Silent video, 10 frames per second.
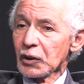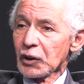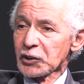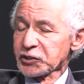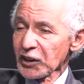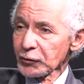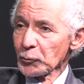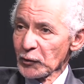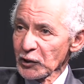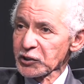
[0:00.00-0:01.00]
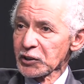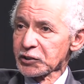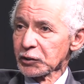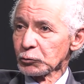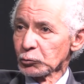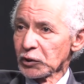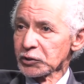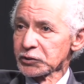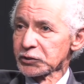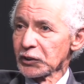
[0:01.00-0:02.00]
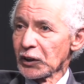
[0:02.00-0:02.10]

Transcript: A state of emergency was